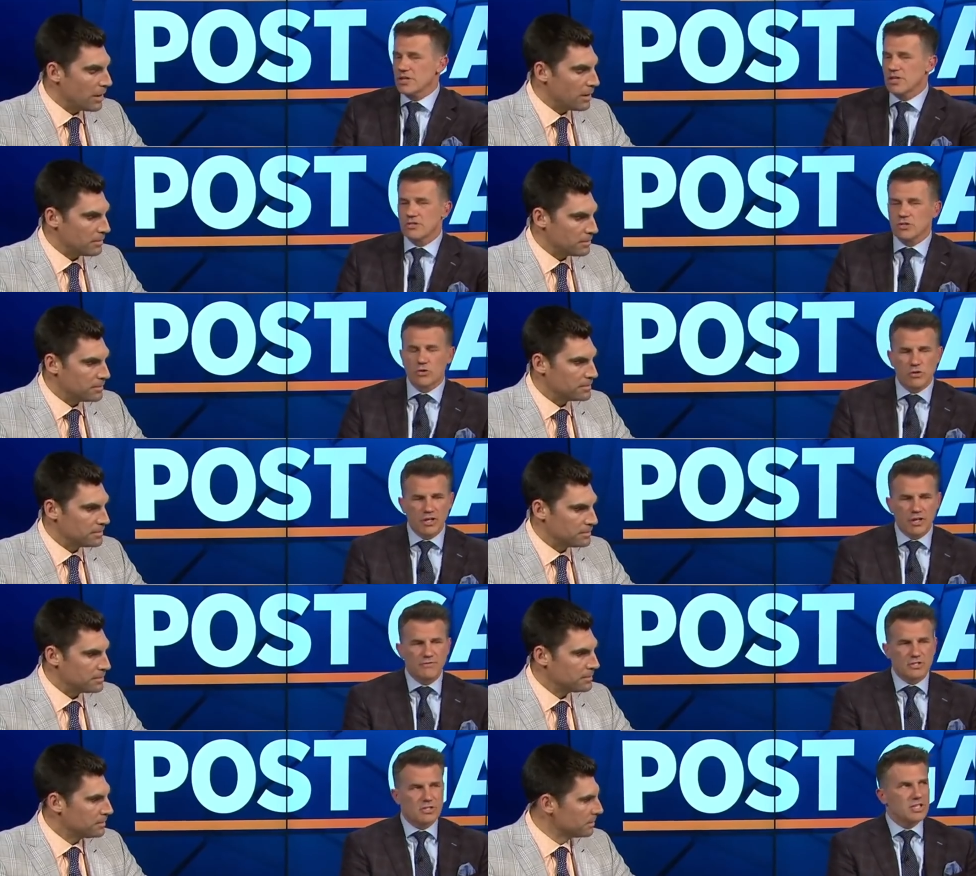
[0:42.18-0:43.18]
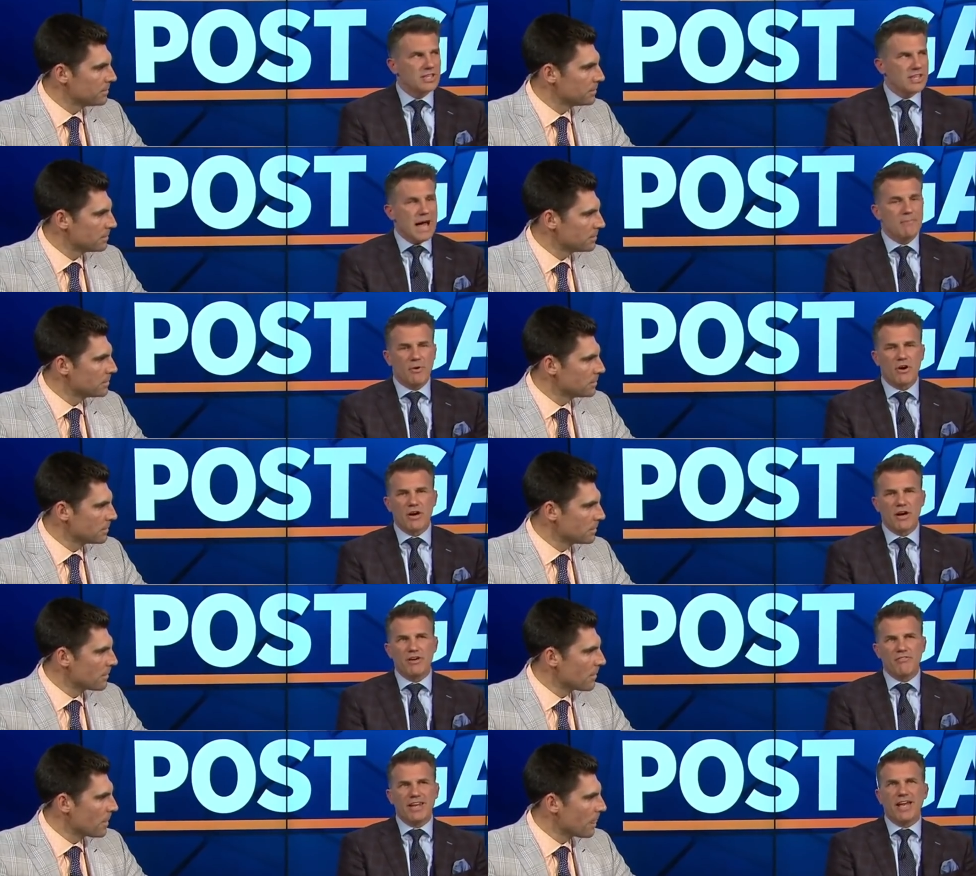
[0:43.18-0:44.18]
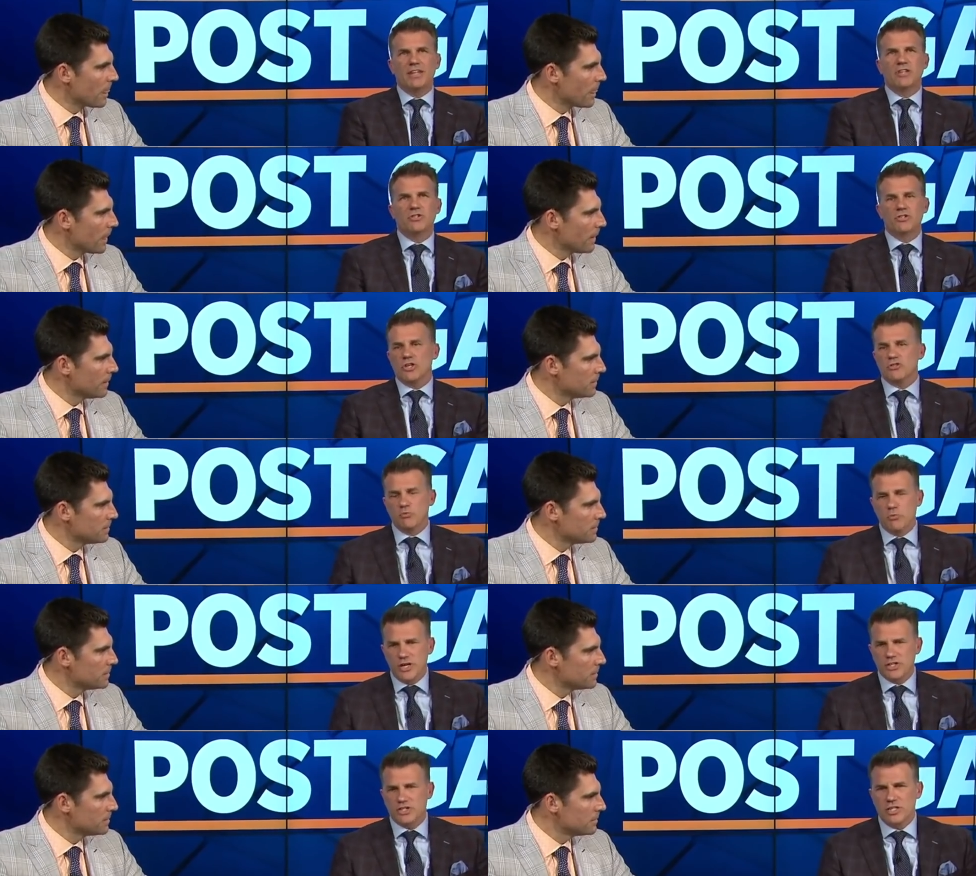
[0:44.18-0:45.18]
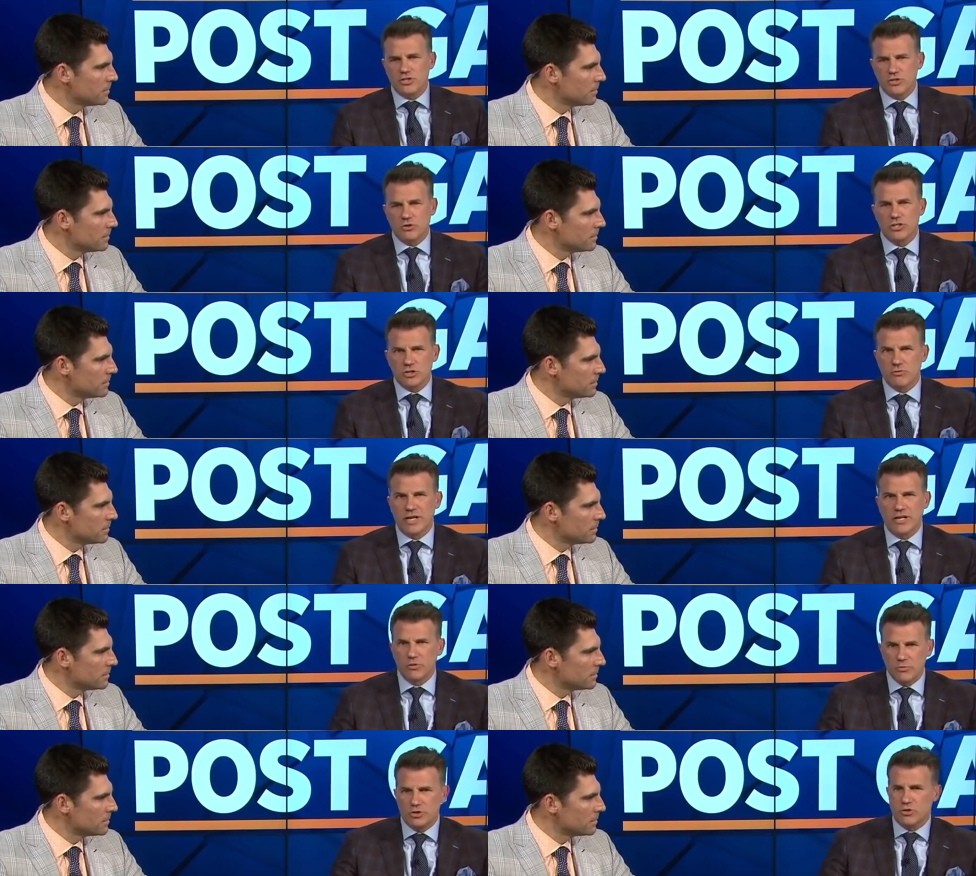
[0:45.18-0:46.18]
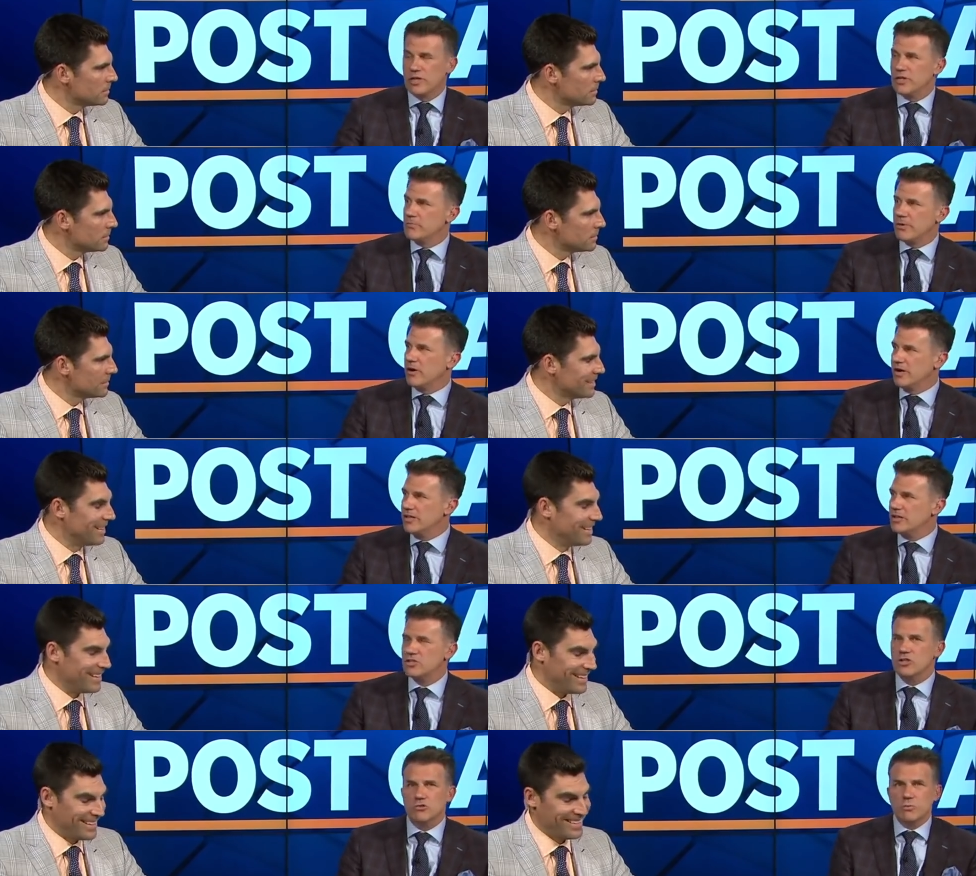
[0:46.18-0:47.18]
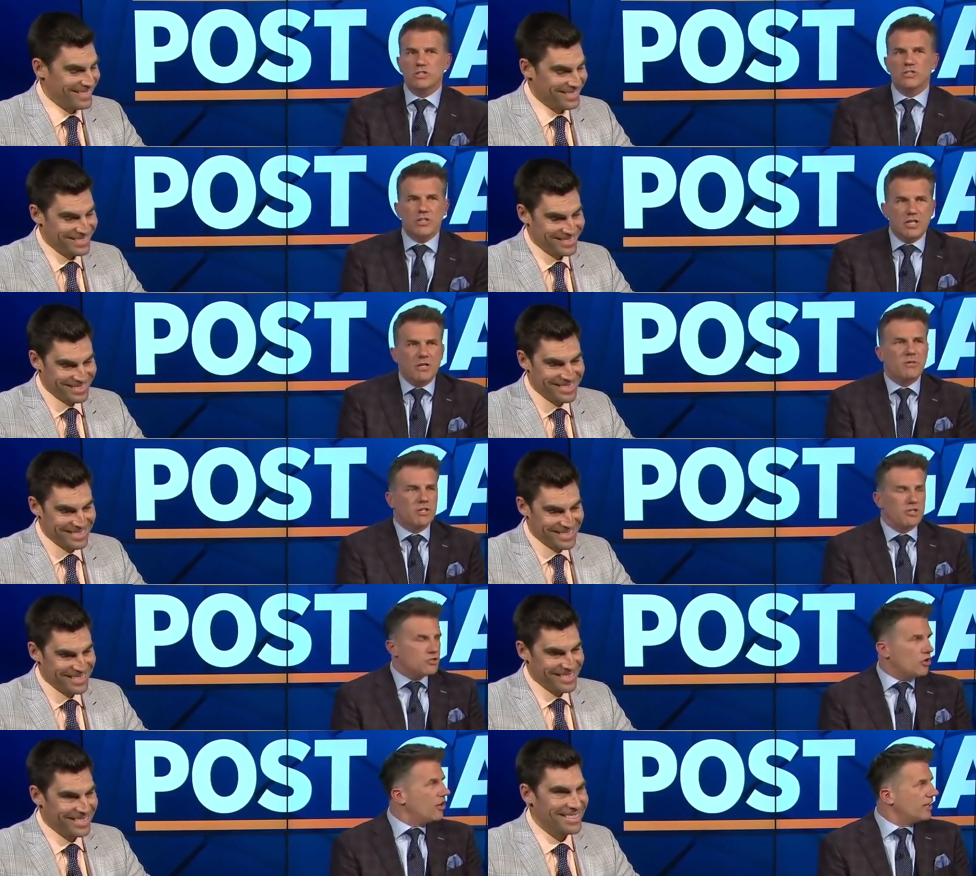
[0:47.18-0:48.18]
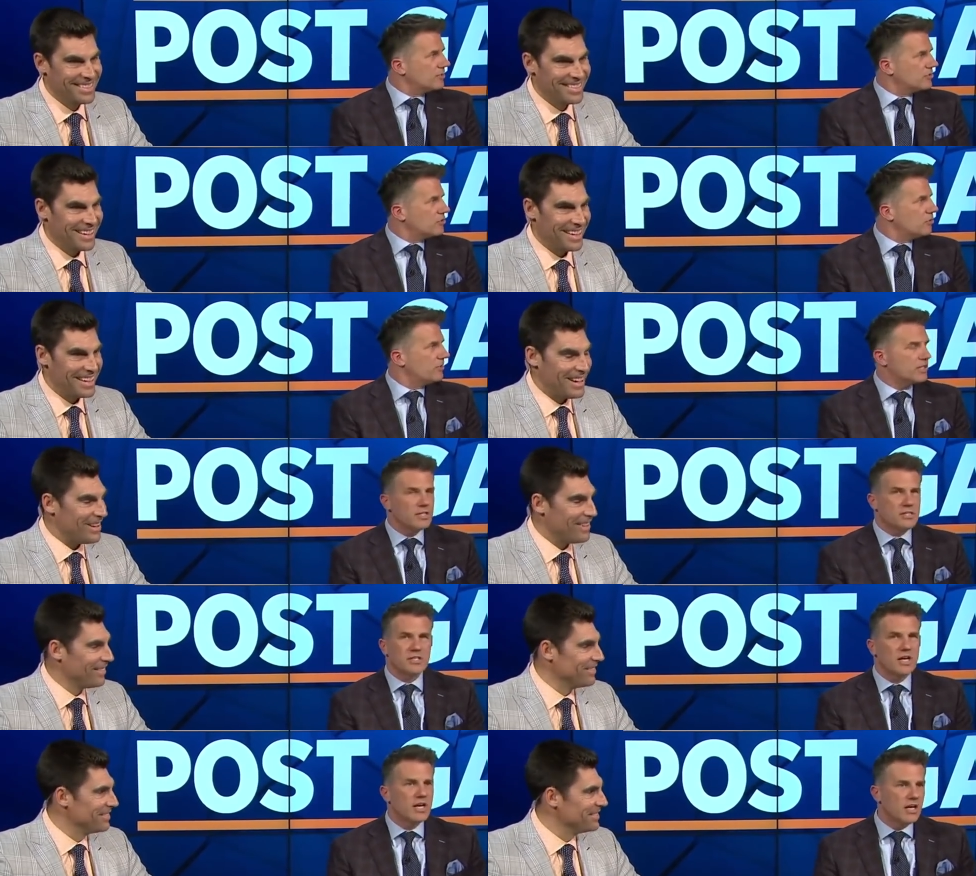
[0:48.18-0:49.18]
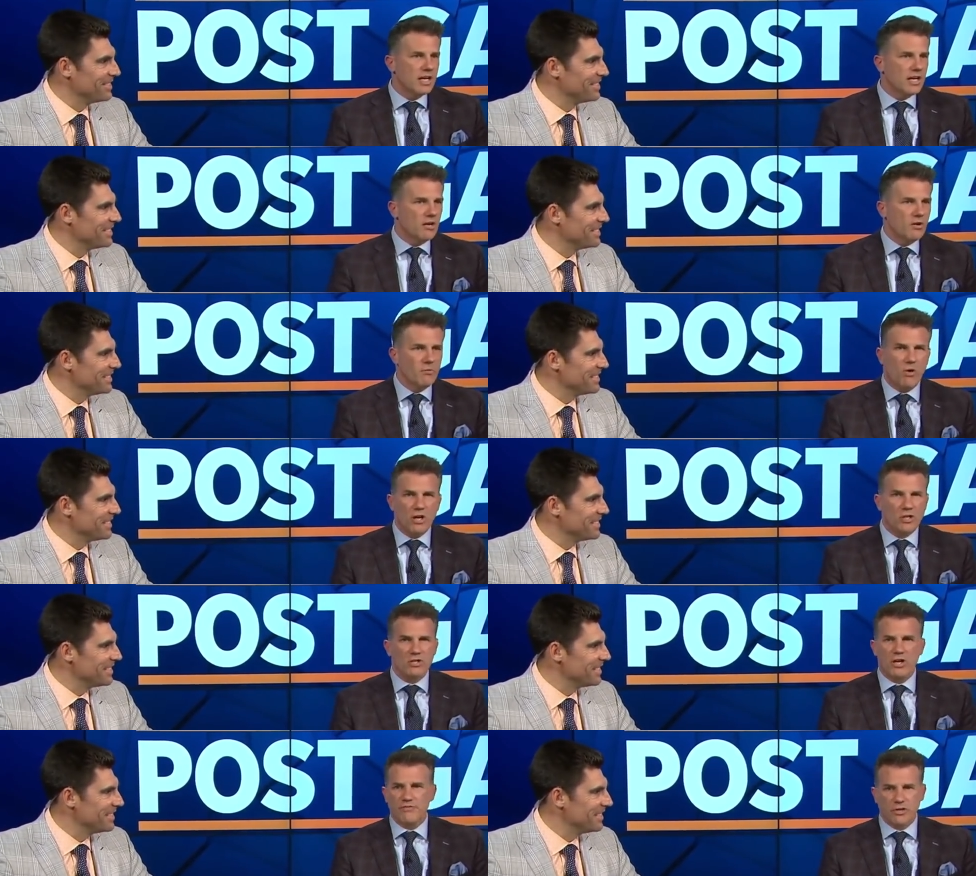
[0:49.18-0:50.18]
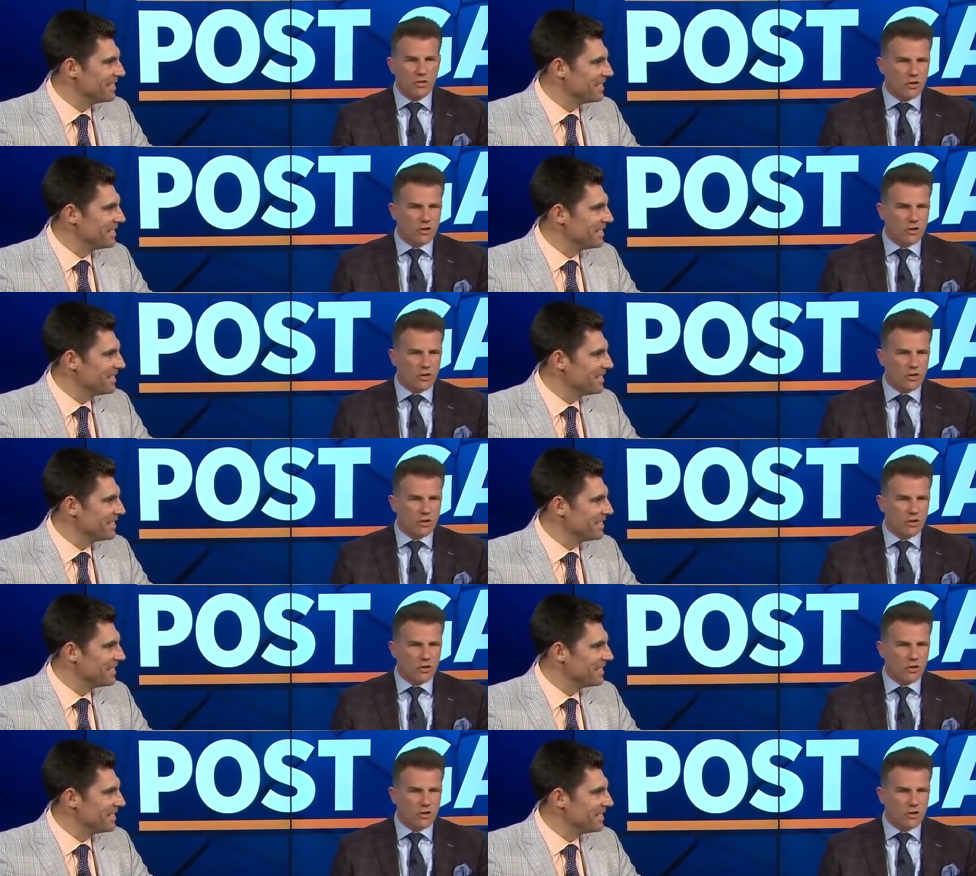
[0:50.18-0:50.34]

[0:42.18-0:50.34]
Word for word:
Speaker 1: Right. So you love to see that part of it, and you just wish that Julius Randle would join the party. You just wish that he would enjoy it too, because you know he walks off the